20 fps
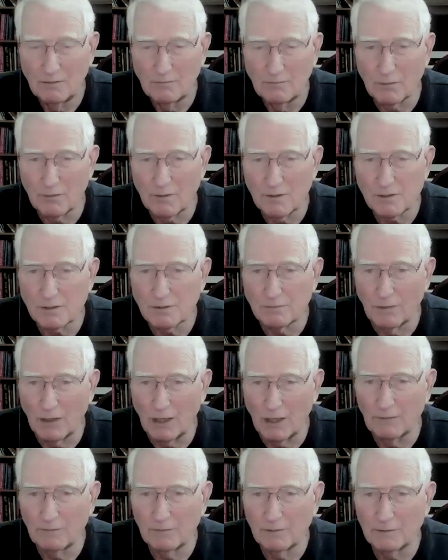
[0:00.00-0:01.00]
for the
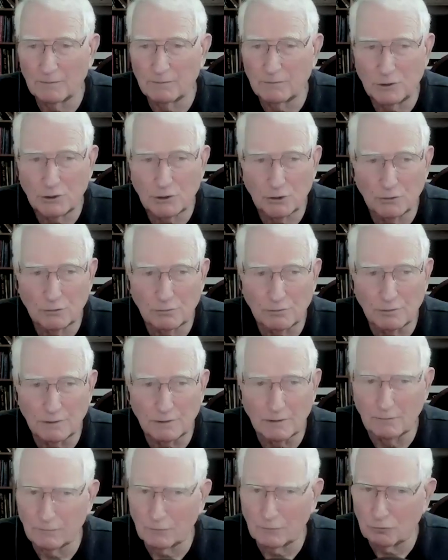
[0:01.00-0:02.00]
survival of children
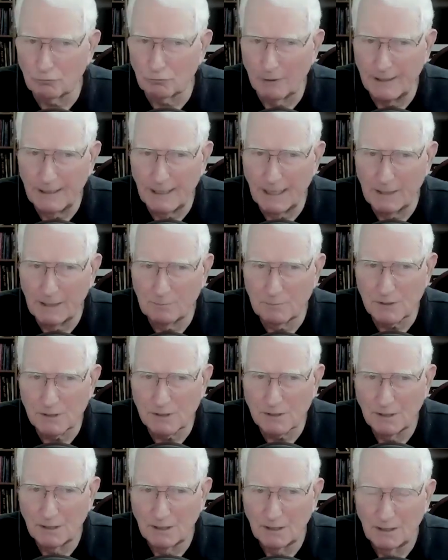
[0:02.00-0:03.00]
of great
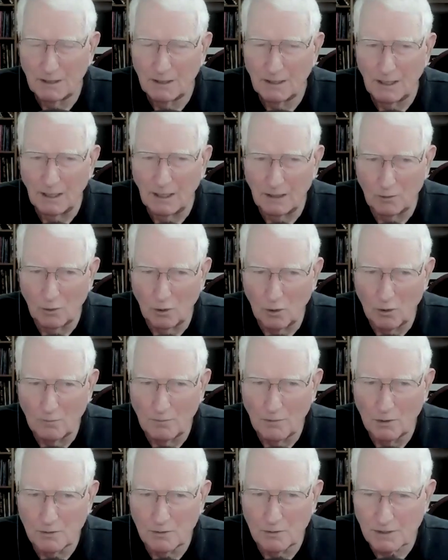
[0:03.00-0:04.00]
apes and
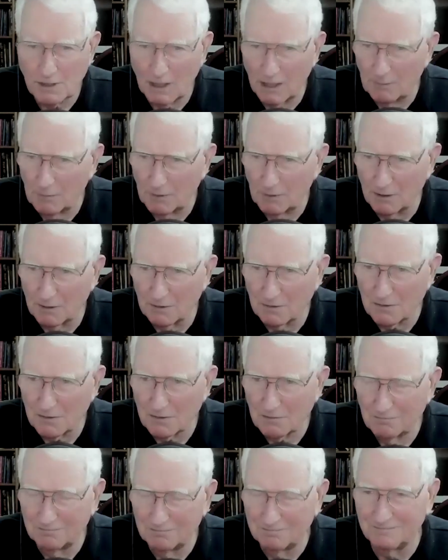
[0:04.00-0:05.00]
Homo
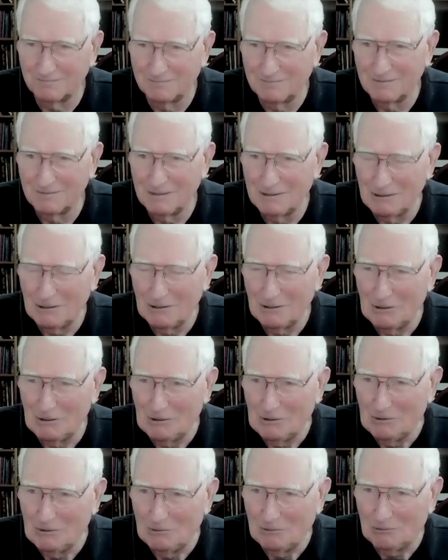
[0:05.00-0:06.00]
sapiens.
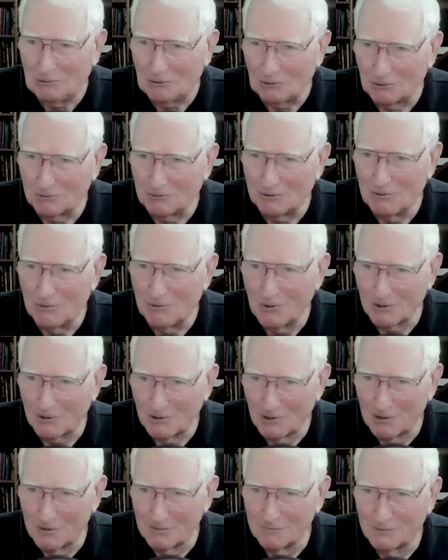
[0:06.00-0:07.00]
Children who are
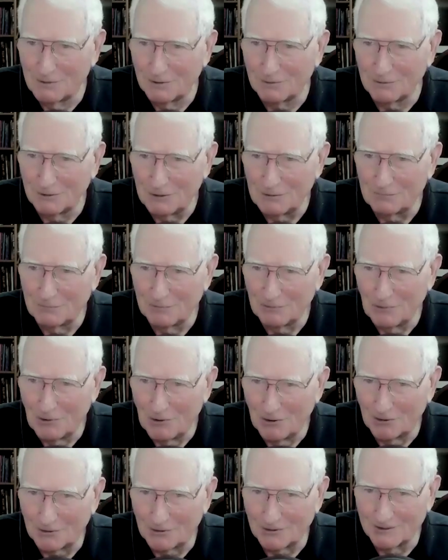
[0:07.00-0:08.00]
loved live
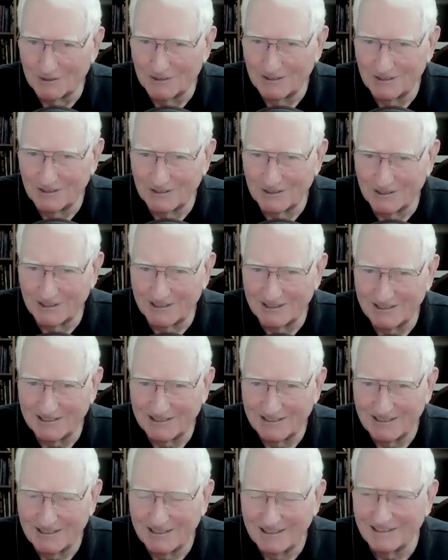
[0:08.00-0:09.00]
longer, all right?
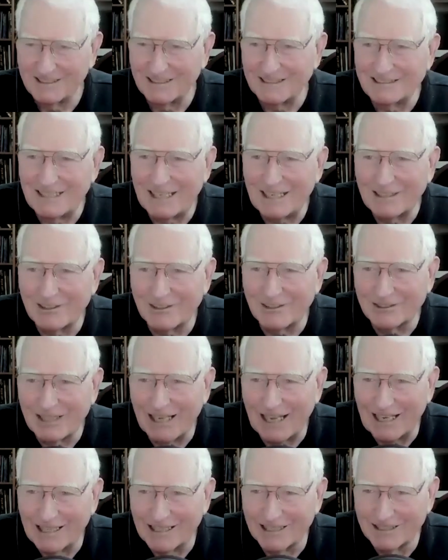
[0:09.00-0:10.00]
they they're
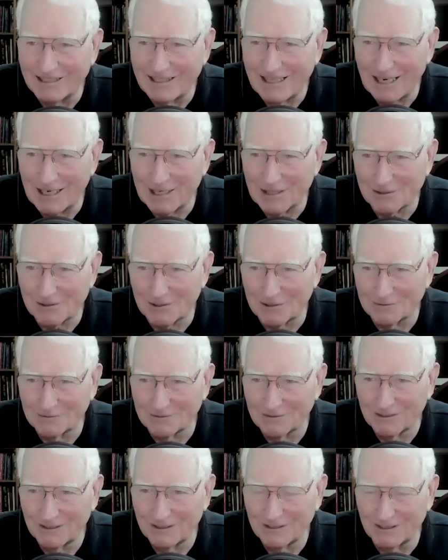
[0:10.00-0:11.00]
taken care of,
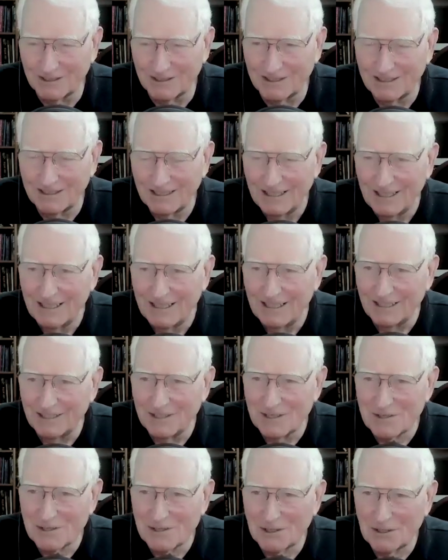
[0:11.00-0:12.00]
right? And
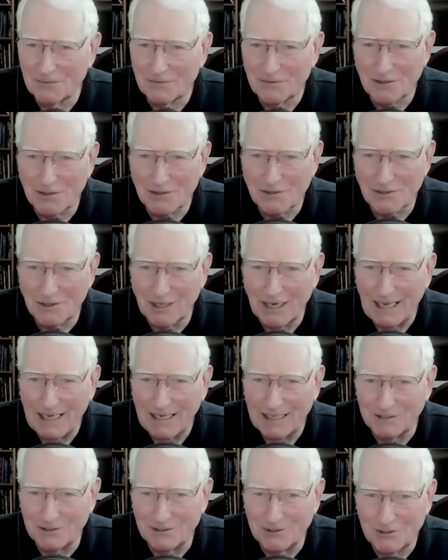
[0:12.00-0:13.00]
this gives us an
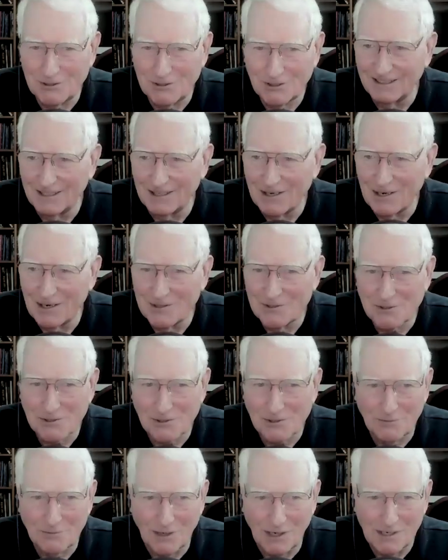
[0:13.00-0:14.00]
edge in, in
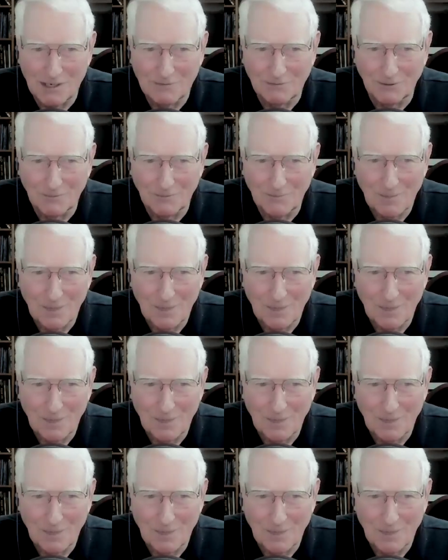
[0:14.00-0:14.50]
survival.